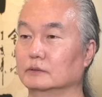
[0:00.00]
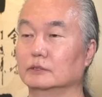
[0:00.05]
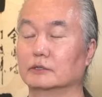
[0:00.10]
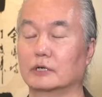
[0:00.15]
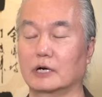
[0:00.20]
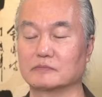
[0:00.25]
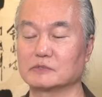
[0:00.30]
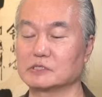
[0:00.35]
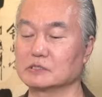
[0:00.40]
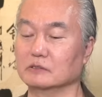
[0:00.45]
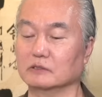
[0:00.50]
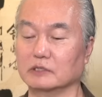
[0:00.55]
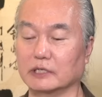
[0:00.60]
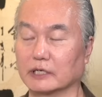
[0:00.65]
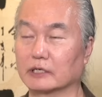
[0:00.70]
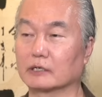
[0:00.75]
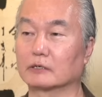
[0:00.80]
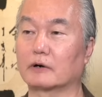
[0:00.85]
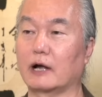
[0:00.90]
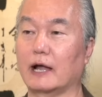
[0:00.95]
You're absolutely
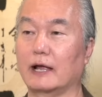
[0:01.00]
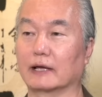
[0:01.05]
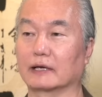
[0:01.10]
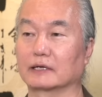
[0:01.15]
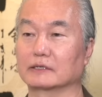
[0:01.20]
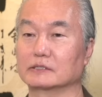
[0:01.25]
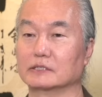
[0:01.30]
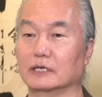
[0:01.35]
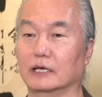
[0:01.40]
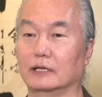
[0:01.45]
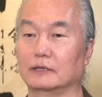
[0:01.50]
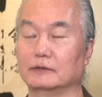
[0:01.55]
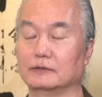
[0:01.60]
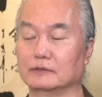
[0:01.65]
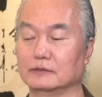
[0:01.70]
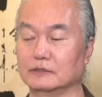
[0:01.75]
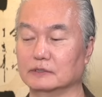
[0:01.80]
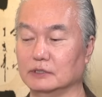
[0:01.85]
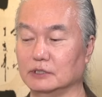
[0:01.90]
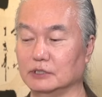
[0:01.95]
correct.
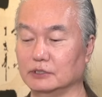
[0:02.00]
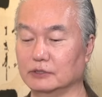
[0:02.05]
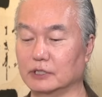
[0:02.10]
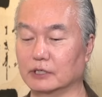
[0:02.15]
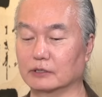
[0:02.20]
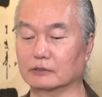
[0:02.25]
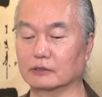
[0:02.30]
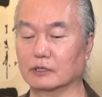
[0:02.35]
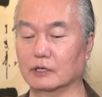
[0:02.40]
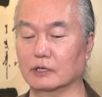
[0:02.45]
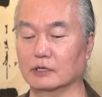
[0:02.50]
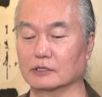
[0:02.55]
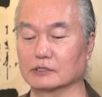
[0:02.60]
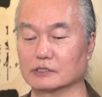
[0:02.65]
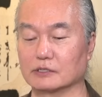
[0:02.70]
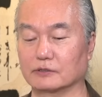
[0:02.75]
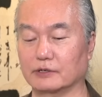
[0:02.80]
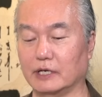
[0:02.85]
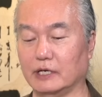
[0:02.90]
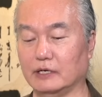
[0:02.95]
And
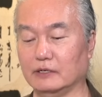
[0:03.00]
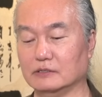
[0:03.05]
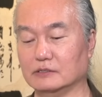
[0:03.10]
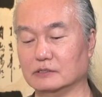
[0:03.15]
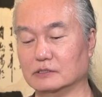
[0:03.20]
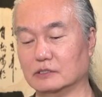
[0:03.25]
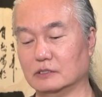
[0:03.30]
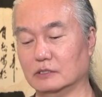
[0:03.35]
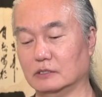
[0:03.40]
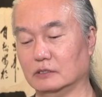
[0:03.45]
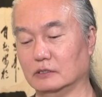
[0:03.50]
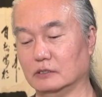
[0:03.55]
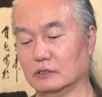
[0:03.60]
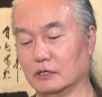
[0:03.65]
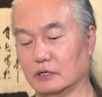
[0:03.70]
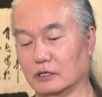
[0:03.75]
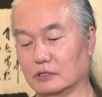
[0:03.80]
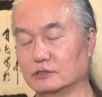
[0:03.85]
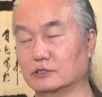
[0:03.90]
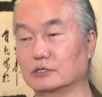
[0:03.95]
so here's the
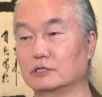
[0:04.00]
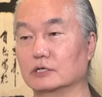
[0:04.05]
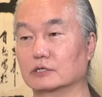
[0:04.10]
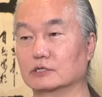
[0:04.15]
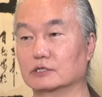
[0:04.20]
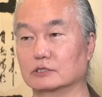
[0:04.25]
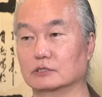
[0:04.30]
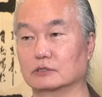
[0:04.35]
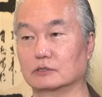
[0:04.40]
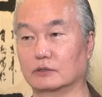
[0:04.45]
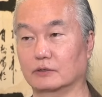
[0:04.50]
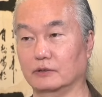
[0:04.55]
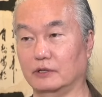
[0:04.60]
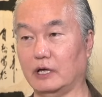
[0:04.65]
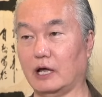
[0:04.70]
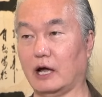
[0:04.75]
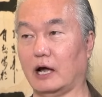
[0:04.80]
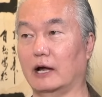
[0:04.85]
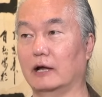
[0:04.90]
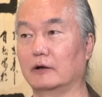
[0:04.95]
contradiction or
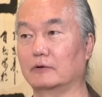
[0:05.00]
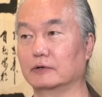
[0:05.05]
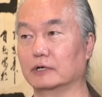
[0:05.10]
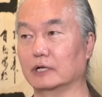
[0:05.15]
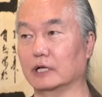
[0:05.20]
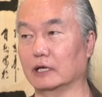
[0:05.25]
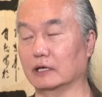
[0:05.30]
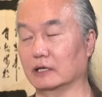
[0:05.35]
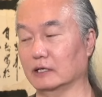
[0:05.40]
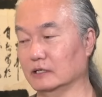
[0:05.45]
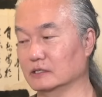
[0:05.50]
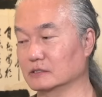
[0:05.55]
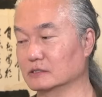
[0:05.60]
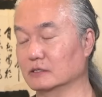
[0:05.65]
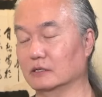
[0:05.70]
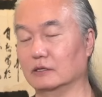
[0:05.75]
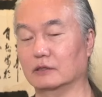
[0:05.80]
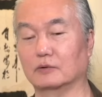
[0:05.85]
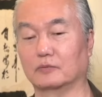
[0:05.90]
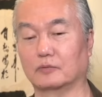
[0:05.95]
the irony, is
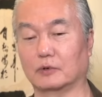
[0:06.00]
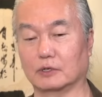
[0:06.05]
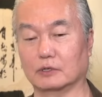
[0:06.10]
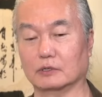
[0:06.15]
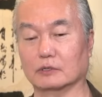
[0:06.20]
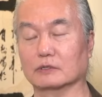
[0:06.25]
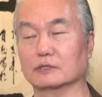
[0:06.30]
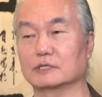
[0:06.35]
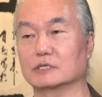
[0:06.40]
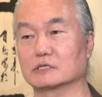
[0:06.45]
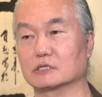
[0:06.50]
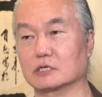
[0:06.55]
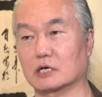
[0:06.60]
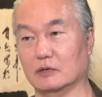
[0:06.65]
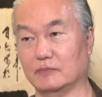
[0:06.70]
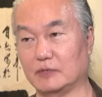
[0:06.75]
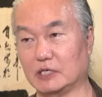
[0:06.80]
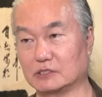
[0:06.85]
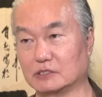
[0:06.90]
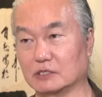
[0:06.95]
that the world is
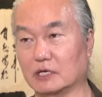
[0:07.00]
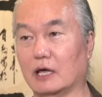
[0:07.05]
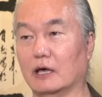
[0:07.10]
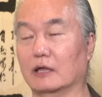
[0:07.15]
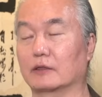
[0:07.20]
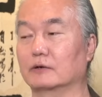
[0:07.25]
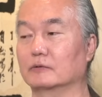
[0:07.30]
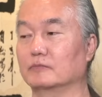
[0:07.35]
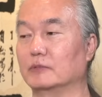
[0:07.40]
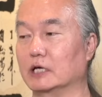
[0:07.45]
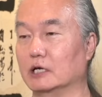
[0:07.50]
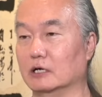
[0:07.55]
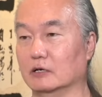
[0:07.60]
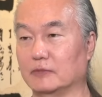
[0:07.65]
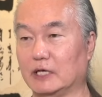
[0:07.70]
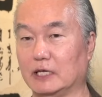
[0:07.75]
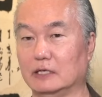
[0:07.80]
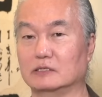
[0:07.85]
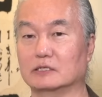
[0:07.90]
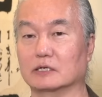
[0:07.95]
coming together,
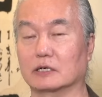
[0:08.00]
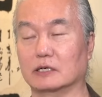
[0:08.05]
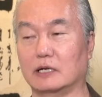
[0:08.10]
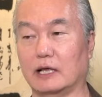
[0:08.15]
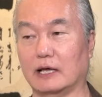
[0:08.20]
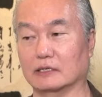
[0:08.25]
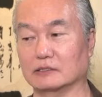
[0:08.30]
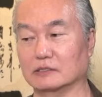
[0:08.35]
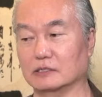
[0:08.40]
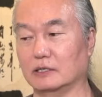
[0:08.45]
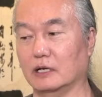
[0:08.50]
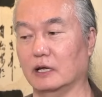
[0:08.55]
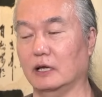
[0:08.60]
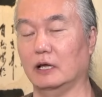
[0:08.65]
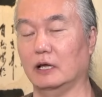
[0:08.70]
becoming interconnected,